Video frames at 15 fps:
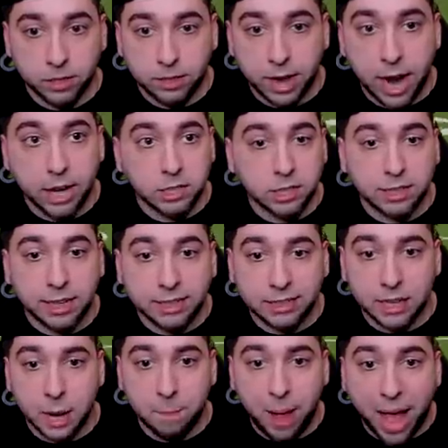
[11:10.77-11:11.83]
Did I just
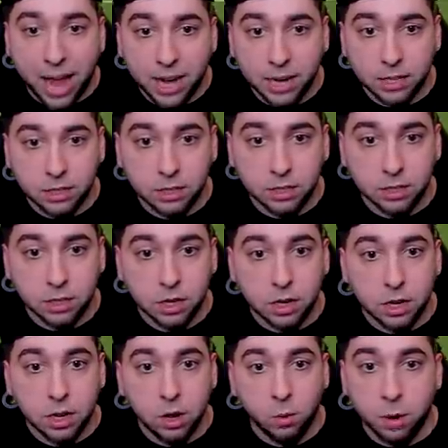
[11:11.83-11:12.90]
listen to Madden?
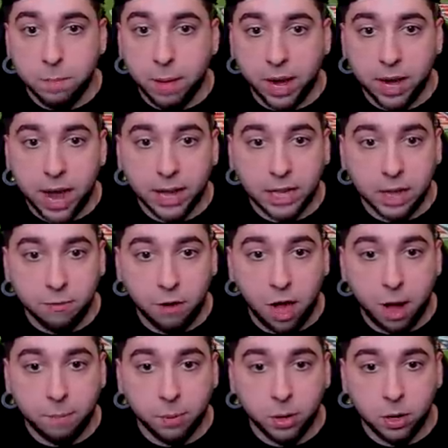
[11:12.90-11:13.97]
We better not give
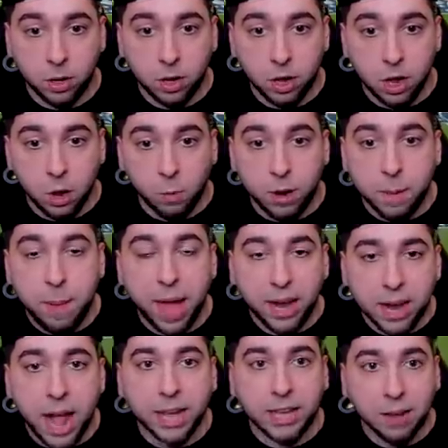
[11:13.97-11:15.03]
up. We
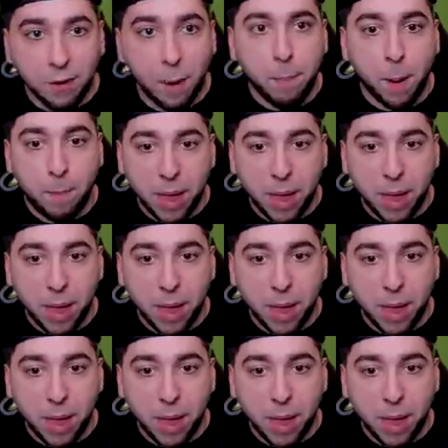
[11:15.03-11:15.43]
better not give up a